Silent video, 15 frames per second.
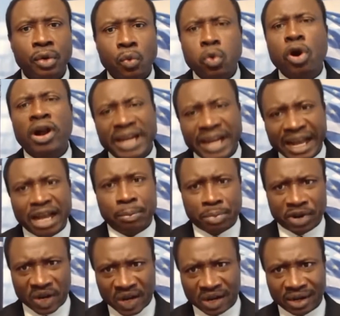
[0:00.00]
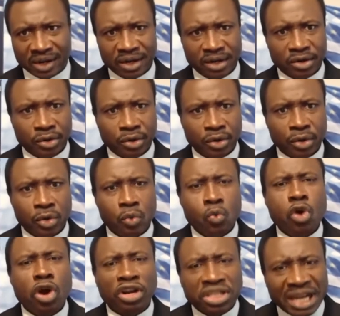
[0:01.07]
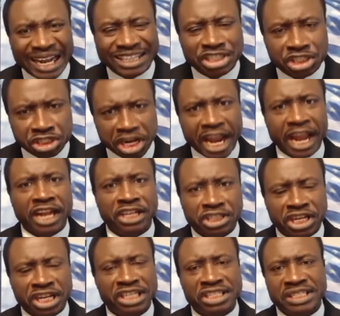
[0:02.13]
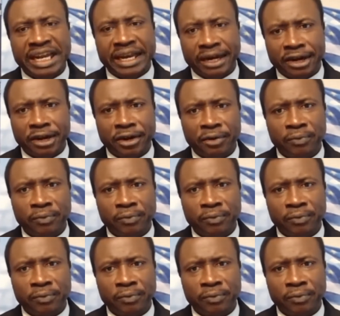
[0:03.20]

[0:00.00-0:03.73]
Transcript: What happened? What has changed since then?